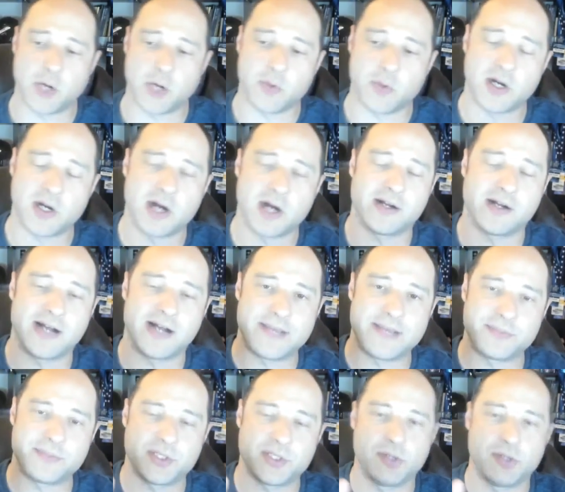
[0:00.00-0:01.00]
Well, Carter, I am
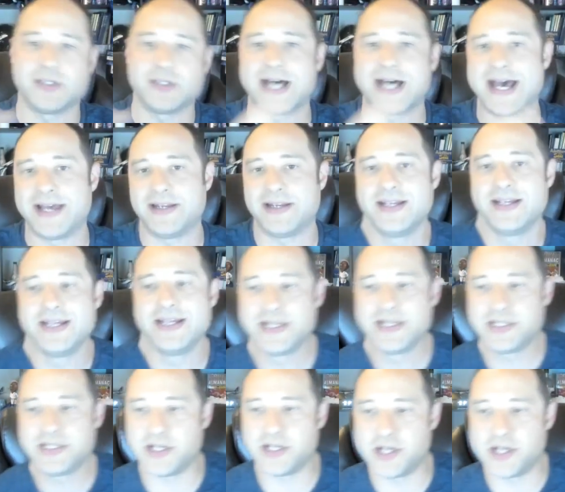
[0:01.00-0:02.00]
so glad
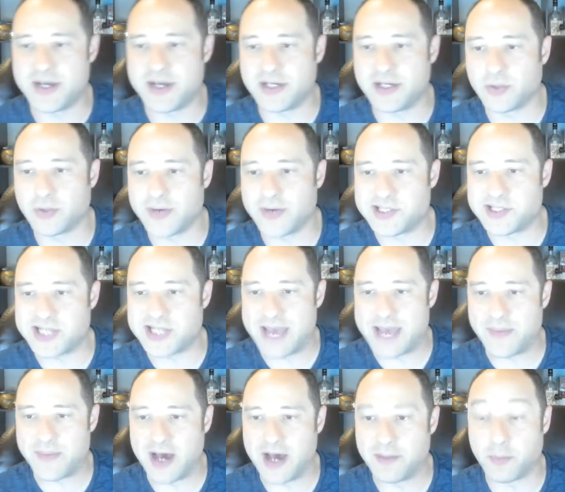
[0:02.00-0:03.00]
to hear you had a great time
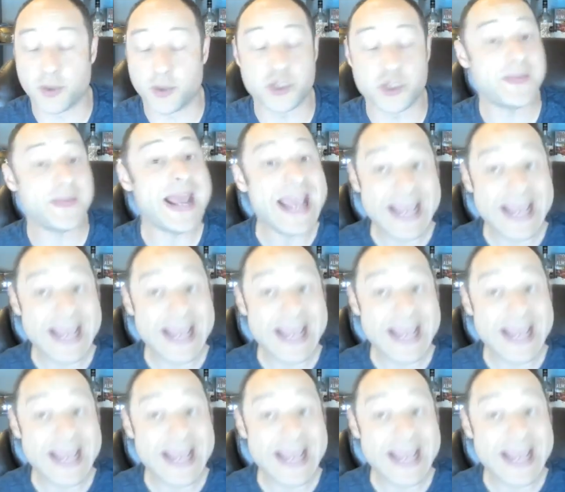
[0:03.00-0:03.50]
on board ship